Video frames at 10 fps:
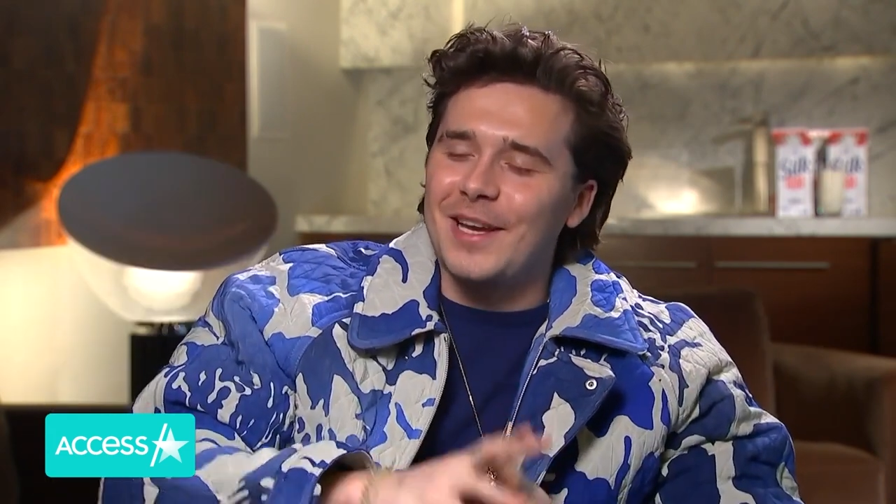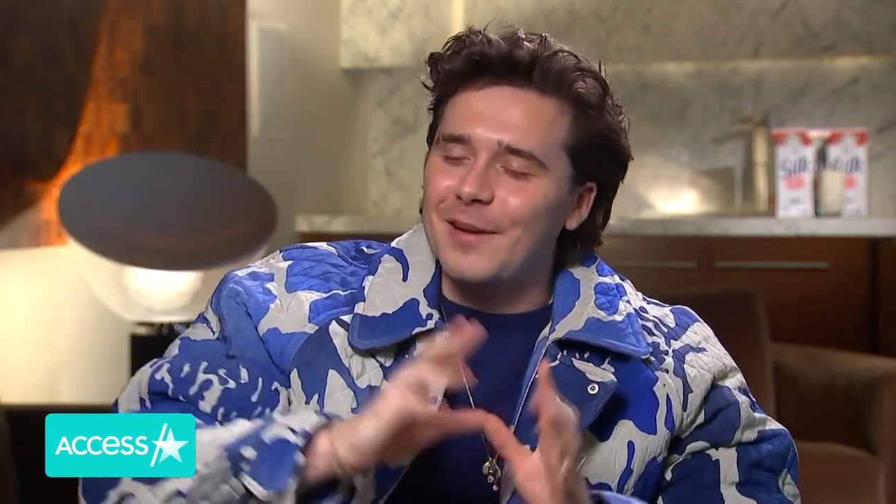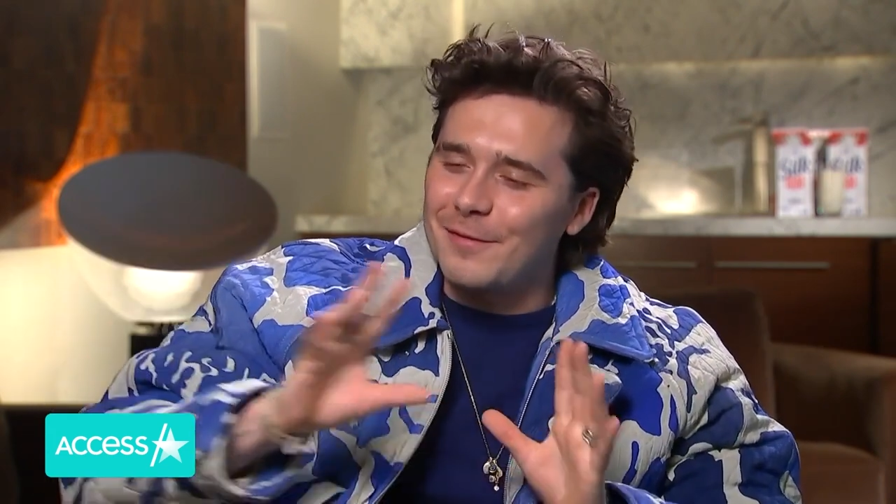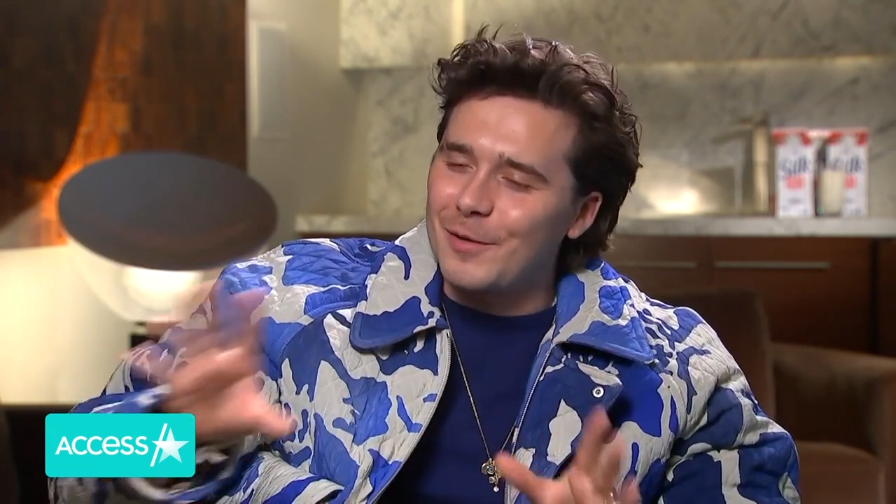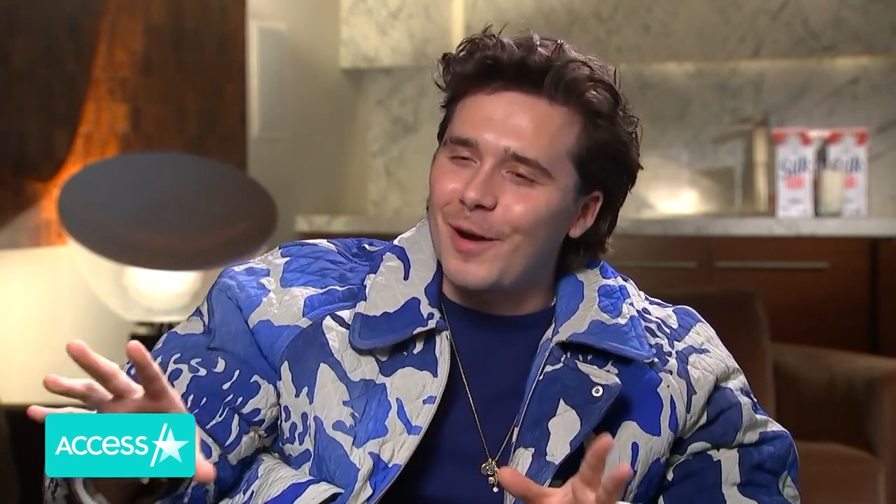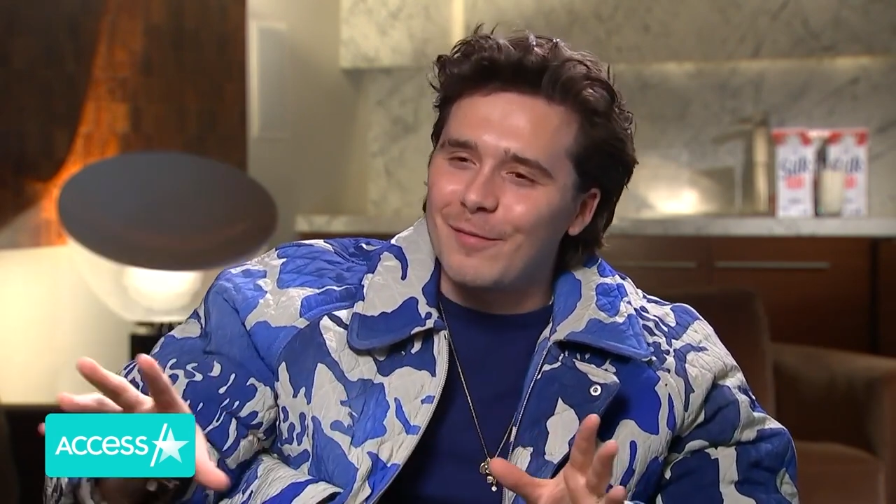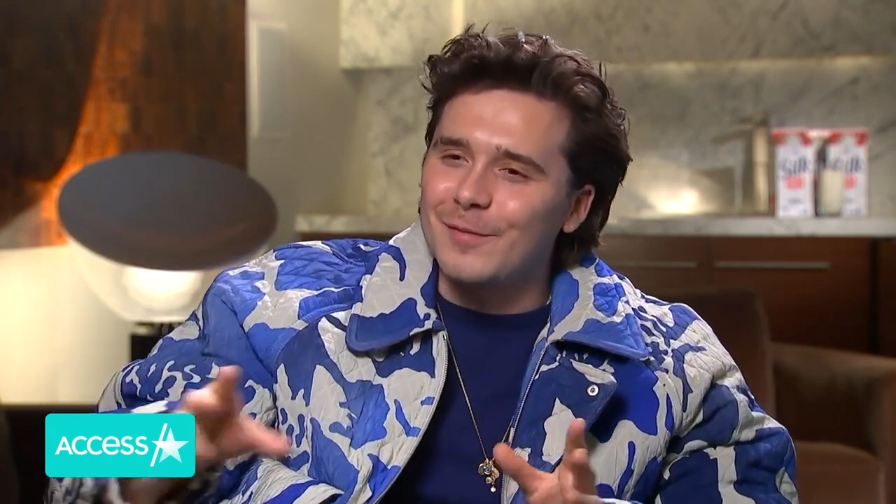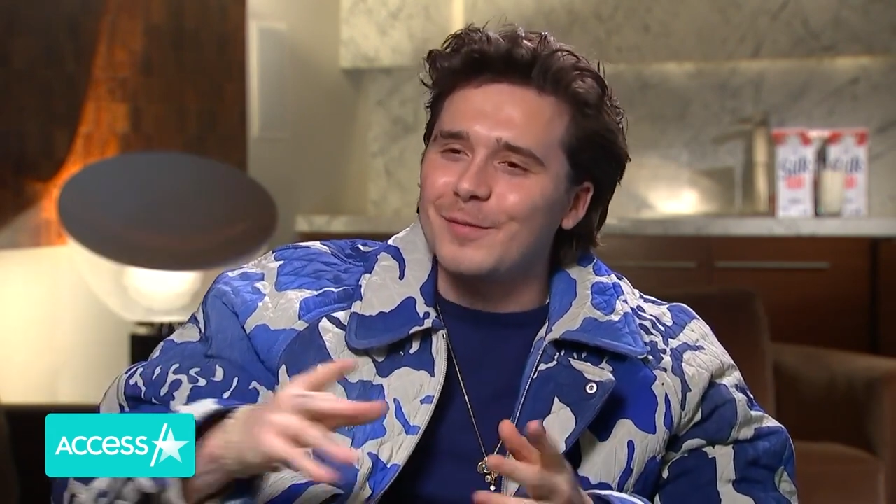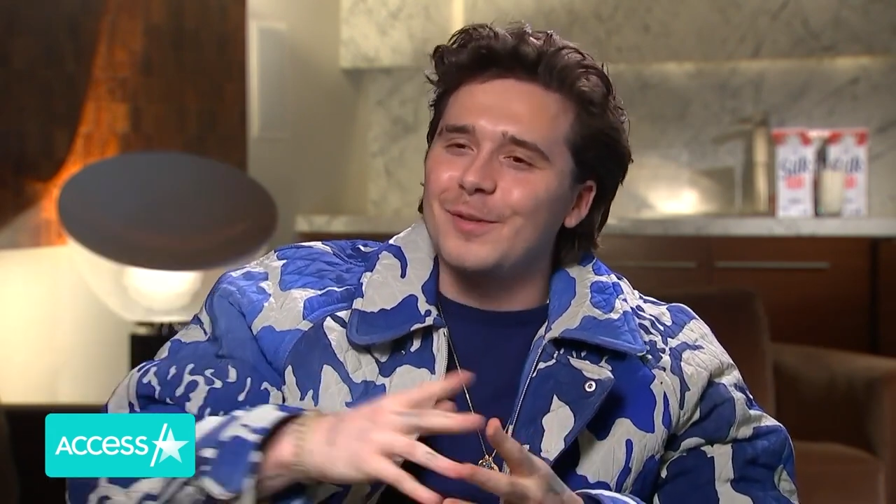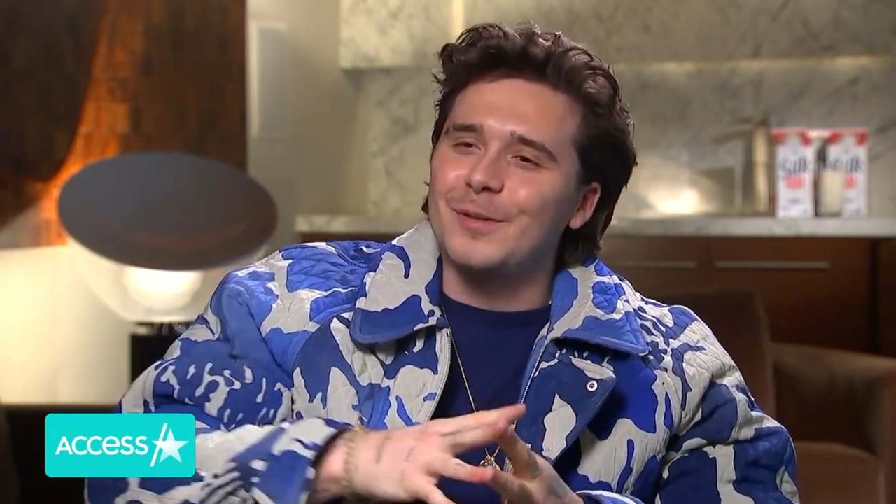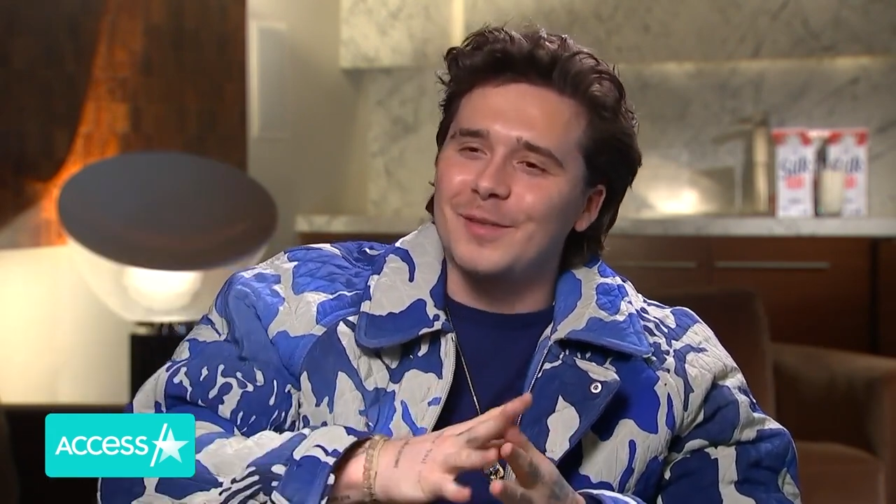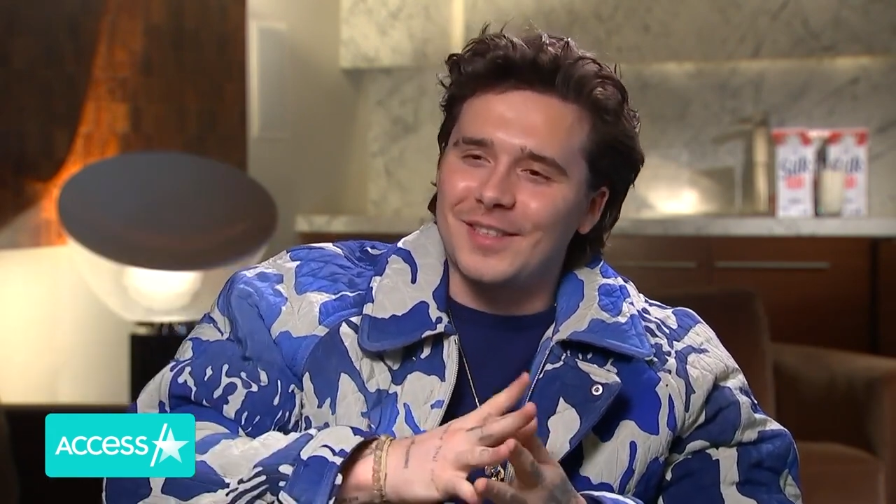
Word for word: make her feel comfortable.